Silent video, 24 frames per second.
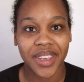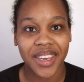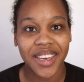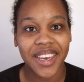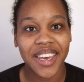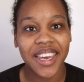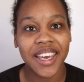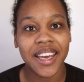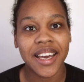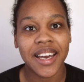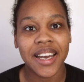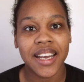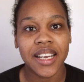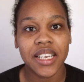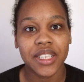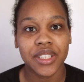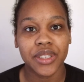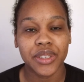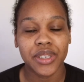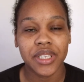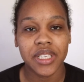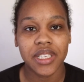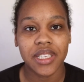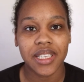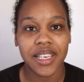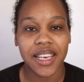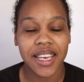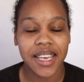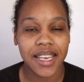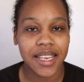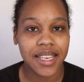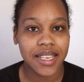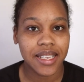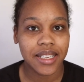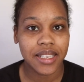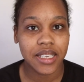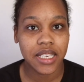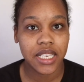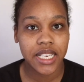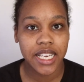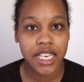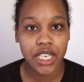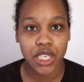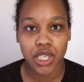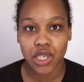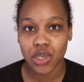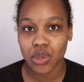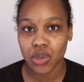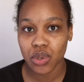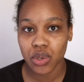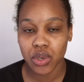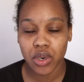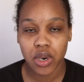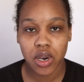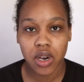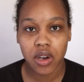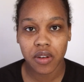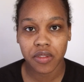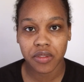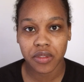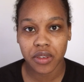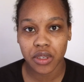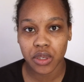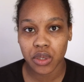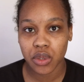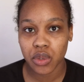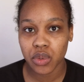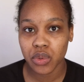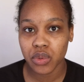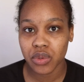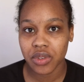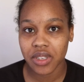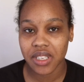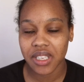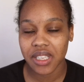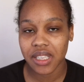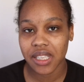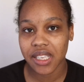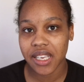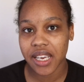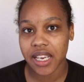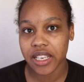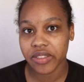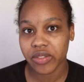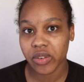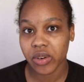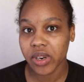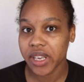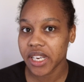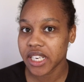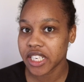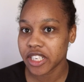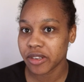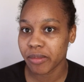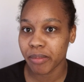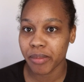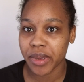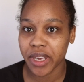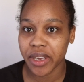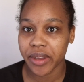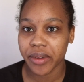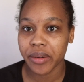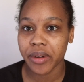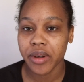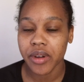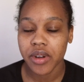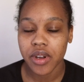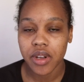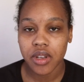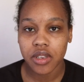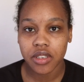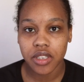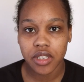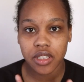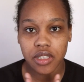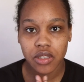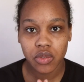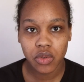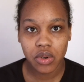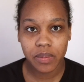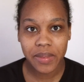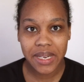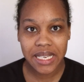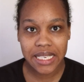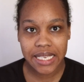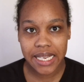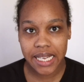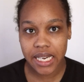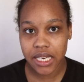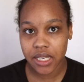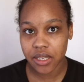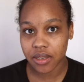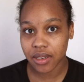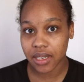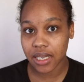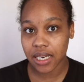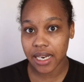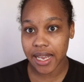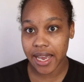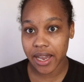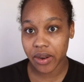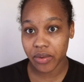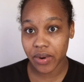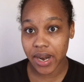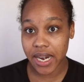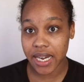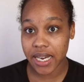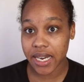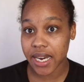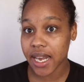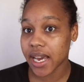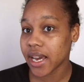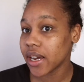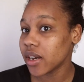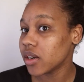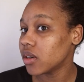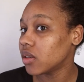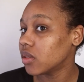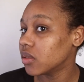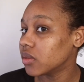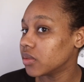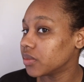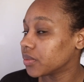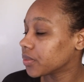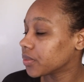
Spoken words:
Hey guys, so this is day 2 after using the exfoliation peel. So this is what my skin is looking like right now.